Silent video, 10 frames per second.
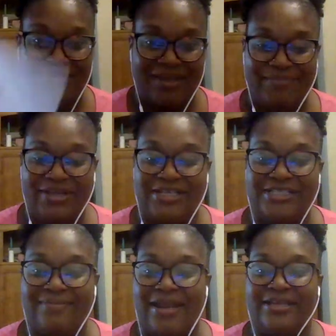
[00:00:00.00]
because
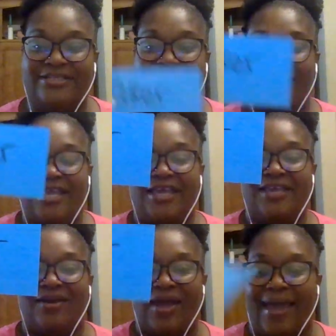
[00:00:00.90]
somebody is taking
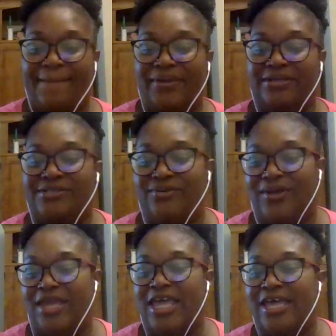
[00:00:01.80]
your happiness
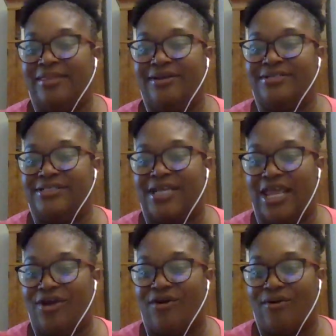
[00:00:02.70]
away. There's a
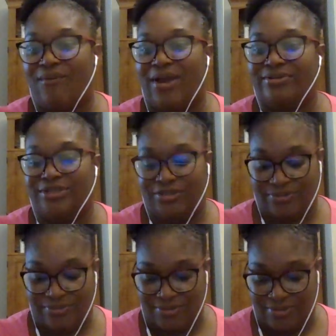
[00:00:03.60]
taker around
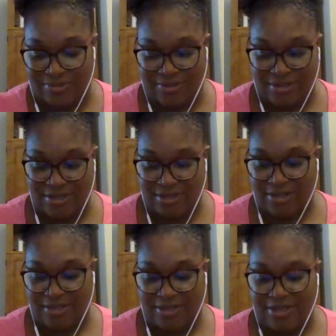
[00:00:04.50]
you.
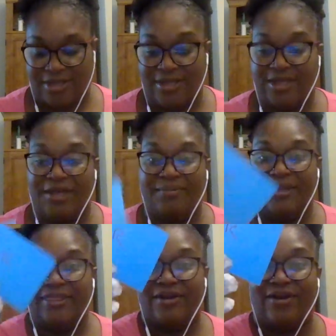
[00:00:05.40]
Yep,
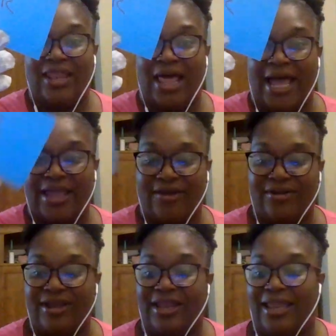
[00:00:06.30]
and they're a liar.
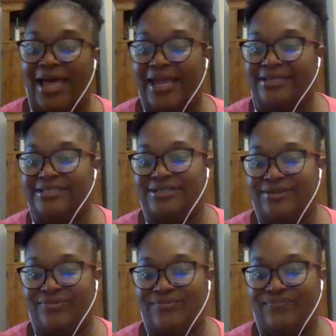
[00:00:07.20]
They're lying to you.